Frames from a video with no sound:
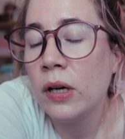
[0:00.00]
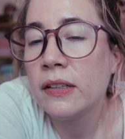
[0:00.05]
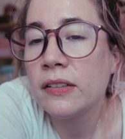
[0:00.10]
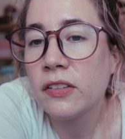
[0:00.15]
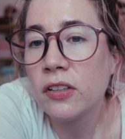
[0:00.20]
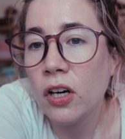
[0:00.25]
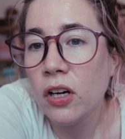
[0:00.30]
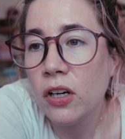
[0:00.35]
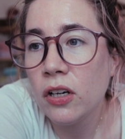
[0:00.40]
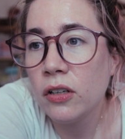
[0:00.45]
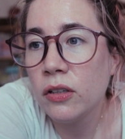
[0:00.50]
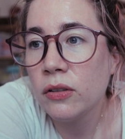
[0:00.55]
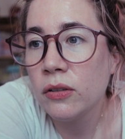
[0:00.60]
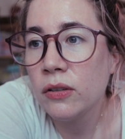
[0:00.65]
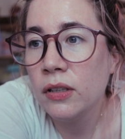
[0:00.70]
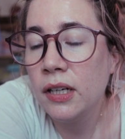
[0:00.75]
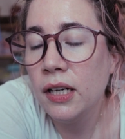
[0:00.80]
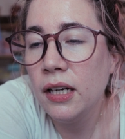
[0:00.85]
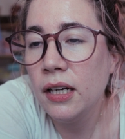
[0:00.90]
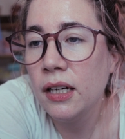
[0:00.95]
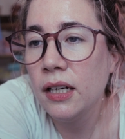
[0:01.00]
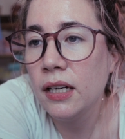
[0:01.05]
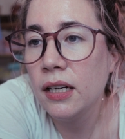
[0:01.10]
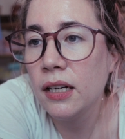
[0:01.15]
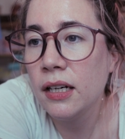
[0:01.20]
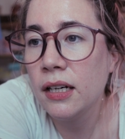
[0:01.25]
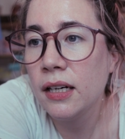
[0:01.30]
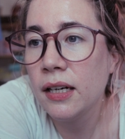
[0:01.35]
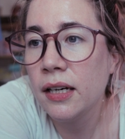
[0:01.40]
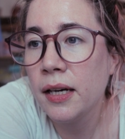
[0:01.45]
So
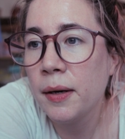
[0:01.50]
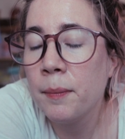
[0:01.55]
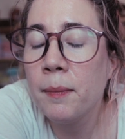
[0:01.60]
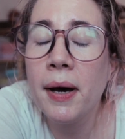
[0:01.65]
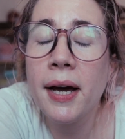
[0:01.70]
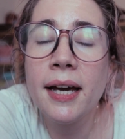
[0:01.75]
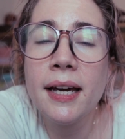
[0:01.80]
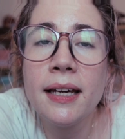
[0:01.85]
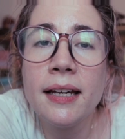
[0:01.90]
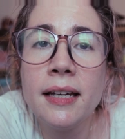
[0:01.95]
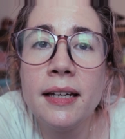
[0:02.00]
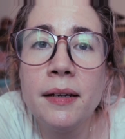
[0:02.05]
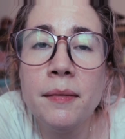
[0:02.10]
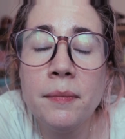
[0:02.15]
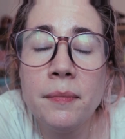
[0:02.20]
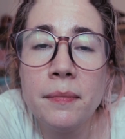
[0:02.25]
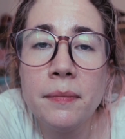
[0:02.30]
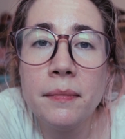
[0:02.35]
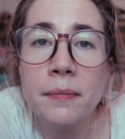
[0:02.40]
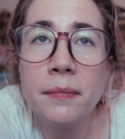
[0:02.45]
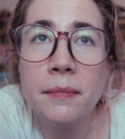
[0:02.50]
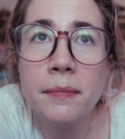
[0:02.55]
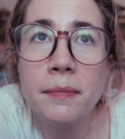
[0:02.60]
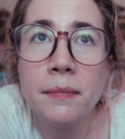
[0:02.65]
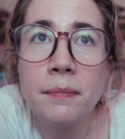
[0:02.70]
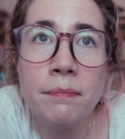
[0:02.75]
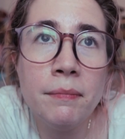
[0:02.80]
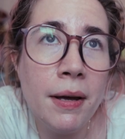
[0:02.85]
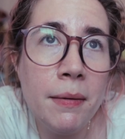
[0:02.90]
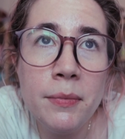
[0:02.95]
my
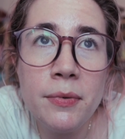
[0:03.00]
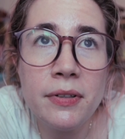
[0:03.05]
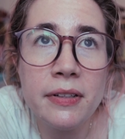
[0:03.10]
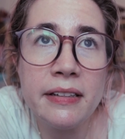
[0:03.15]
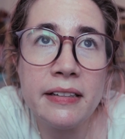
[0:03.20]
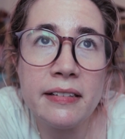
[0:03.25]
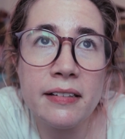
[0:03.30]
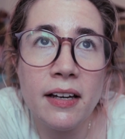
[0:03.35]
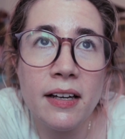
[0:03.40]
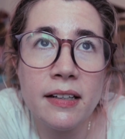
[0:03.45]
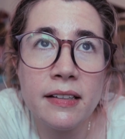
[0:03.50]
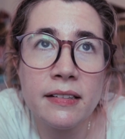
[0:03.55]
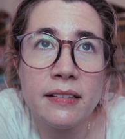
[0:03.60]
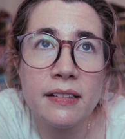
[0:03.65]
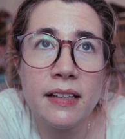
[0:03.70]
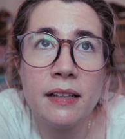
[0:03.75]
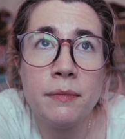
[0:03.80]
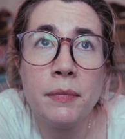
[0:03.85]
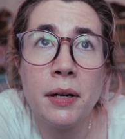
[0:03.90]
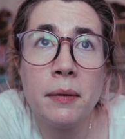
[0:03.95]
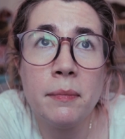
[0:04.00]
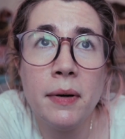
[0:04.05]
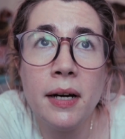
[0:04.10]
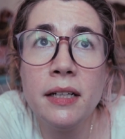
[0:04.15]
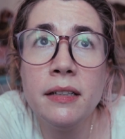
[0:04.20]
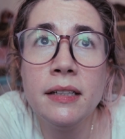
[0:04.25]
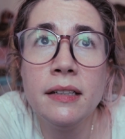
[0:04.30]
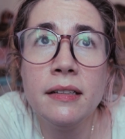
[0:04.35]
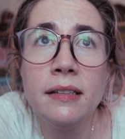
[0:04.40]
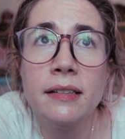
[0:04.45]
memory sucks and my
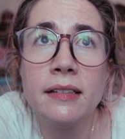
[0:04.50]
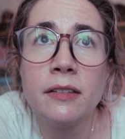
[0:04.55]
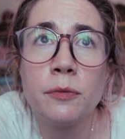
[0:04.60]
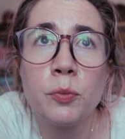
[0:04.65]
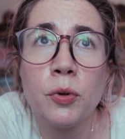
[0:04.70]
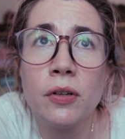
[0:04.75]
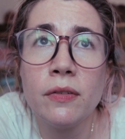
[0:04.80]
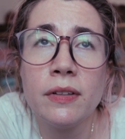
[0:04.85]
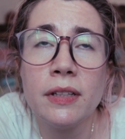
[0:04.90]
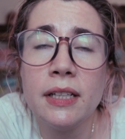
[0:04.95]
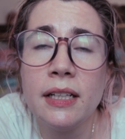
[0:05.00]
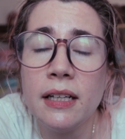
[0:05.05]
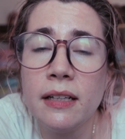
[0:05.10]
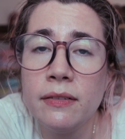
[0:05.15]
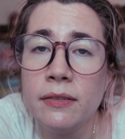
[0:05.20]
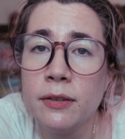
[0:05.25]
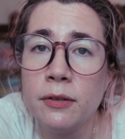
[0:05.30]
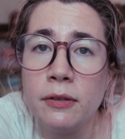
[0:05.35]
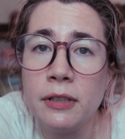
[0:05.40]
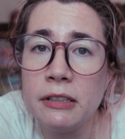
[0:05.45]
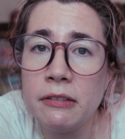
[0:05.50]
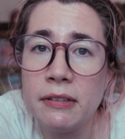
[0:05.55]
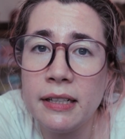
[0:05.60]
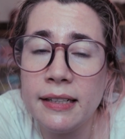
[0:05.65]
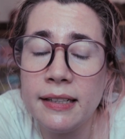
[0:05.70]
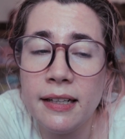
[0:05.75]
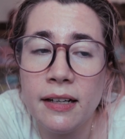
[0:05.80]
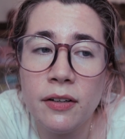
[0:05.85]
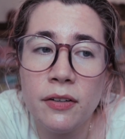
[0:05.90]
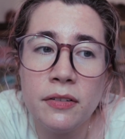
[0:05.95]
mind is probably everywhere
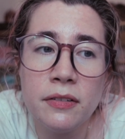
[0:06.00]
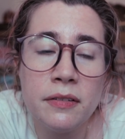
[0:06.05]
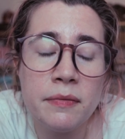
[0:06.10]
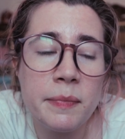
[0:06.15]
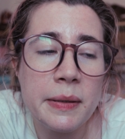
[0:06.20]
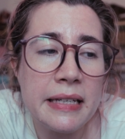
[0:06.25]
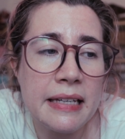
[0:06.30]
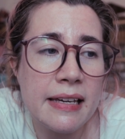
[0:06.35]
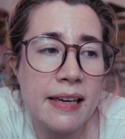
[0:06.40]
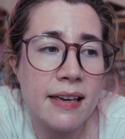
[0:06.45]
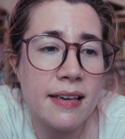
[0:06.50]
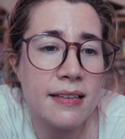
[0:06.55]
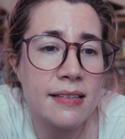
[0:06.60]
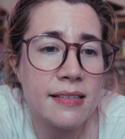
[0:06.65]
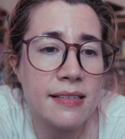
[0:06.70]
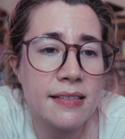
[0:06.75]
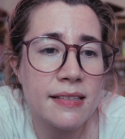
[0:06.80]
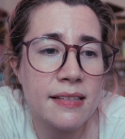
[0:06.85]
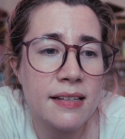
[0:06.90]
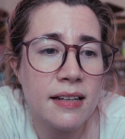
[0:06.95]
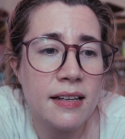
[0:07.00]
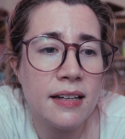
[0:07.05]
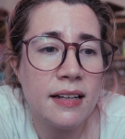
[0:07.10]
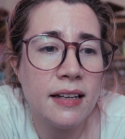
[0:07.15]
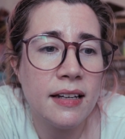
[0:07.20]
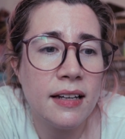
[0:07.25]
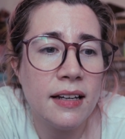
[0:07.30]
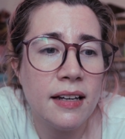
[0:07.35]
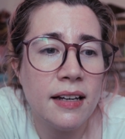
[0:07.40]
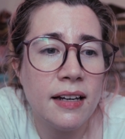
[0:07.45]
right now because
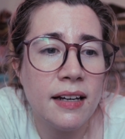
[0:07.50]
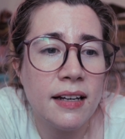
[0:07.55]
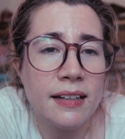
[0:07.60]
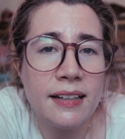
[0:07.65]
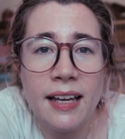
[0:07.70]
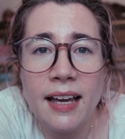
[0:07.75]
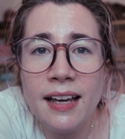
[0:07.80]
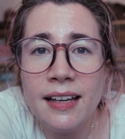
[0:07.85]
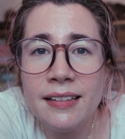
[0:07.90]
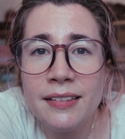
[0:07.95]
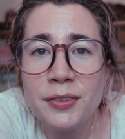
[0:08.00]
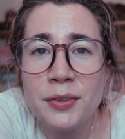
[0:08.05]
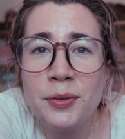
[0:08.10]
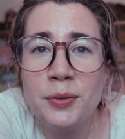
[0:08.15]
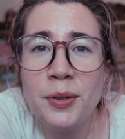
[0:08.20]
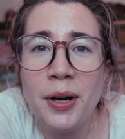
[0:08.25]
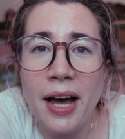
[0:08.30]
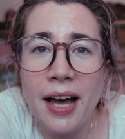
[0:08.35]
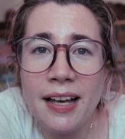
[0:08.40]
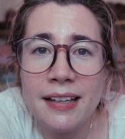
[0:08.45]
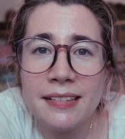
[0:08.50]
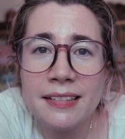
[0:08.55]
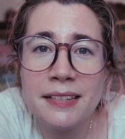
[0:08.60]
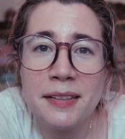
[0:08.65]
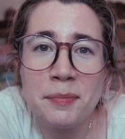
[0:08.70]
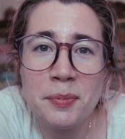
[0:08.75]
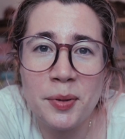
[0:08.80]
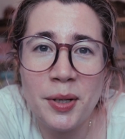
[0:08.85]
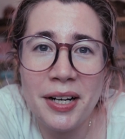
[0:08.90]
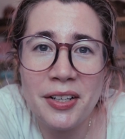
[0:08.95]
guess who has
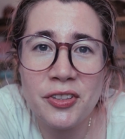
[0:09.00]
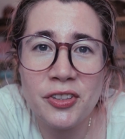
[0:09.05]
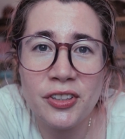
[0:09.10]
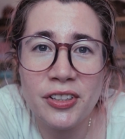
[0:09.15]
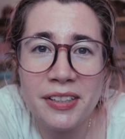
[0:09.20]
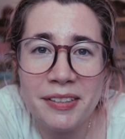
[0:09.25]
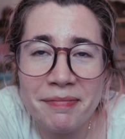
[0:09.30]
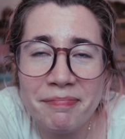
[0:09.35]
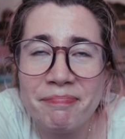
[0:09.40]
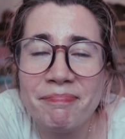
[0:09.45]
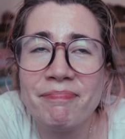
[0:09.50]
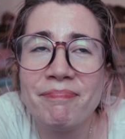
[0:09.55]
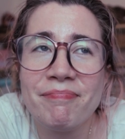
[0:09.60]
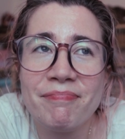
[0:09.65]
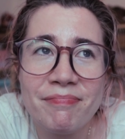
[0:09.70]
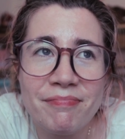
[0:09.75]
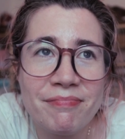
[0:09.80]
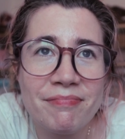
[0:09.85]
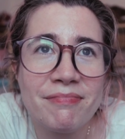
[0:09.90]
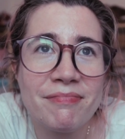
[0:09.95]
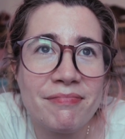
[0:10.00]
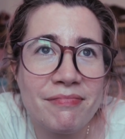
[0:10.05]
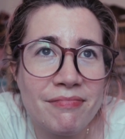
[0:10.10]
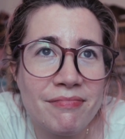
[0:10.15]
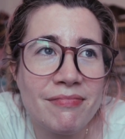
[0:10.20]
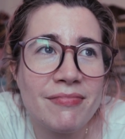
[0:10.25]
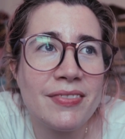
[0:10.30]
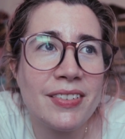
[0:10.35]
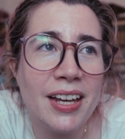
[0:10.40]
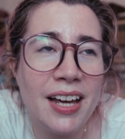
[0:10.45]
depression?
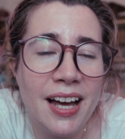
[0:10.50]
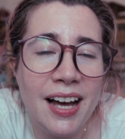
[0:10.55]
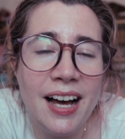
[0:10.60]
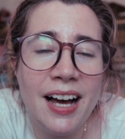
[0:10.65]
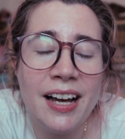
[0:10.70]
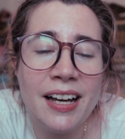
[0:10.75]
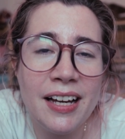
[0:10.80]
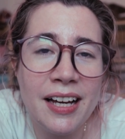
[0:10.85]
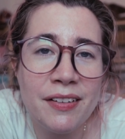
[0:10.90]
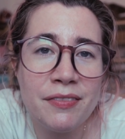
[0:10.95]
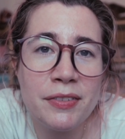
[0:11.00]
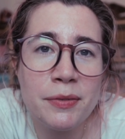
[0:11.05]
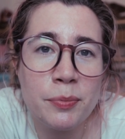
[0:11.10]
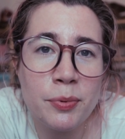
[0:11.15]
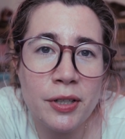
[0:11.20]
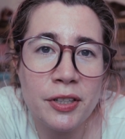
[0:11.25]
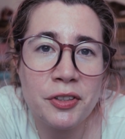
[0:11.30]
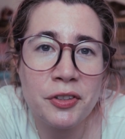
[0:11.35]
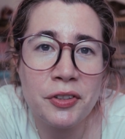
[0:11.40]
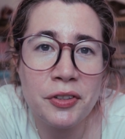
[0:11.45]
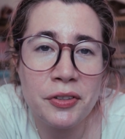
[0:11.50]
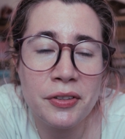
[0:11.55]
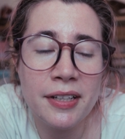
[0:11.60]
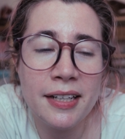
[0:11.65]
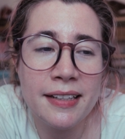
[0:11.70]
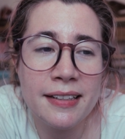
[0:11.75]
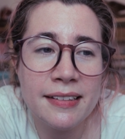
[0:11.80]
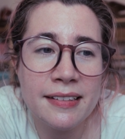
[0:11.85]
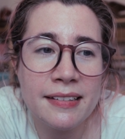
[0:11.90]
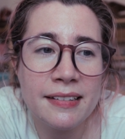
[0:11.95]
I have depression, you
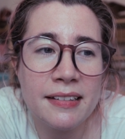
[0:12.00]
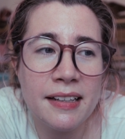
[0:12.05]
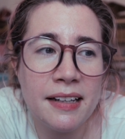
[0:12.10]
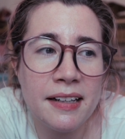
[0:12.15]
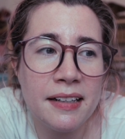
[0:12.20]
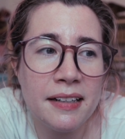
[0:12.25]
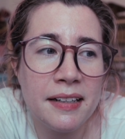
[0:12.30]
guys.